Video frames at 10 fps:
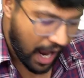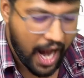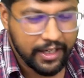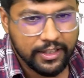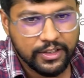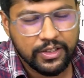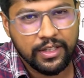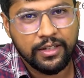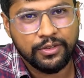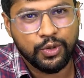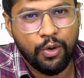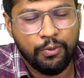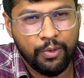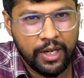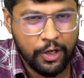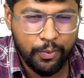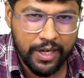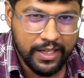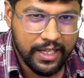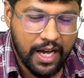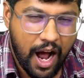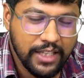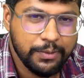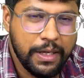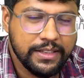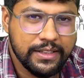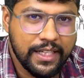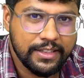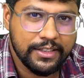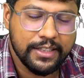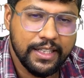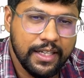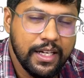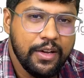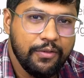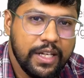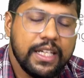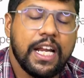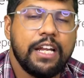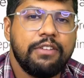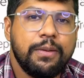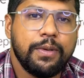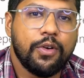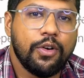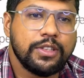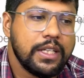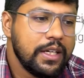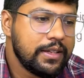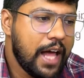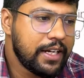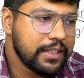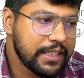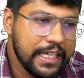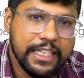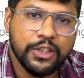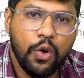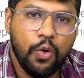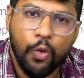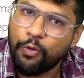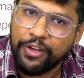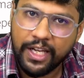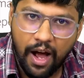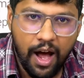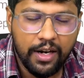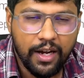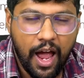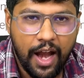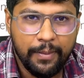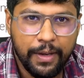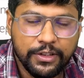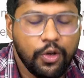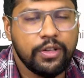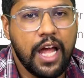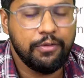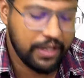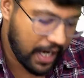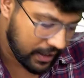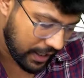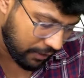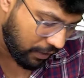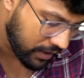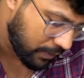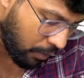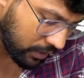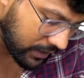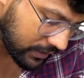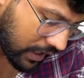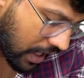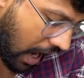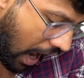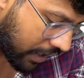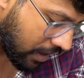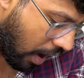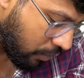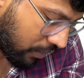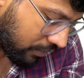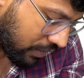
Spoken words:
and it's so enumerating caste based census is a very relevant because that really show who we are, and based on that we can take further policies. And however,